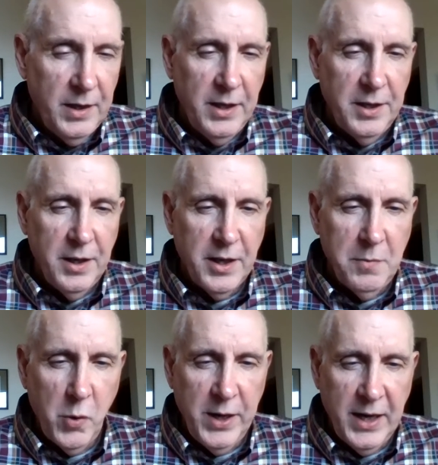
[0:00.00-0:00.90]
In
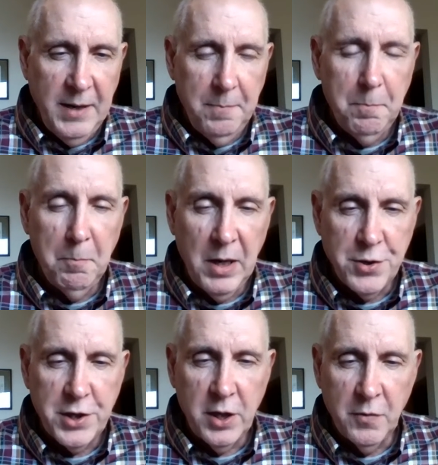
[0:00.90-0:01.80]
9.8,
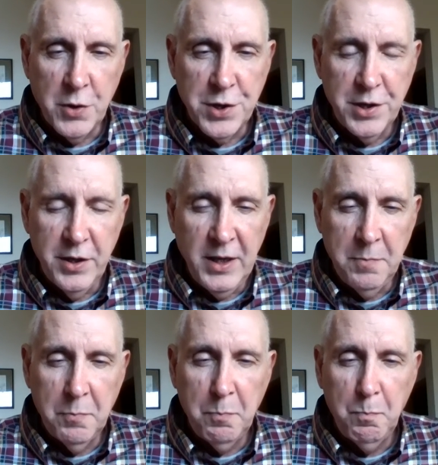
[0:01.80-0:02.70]
Mounce covers the
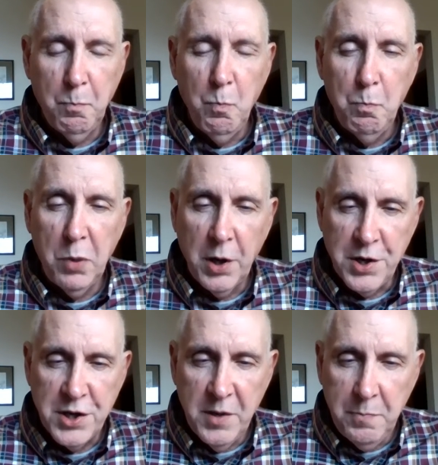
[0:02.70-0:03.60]

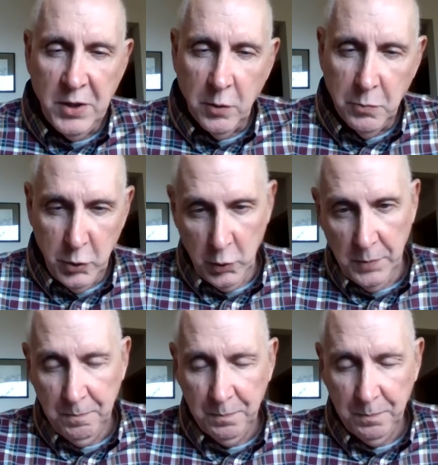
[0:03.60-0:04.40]
participial mood.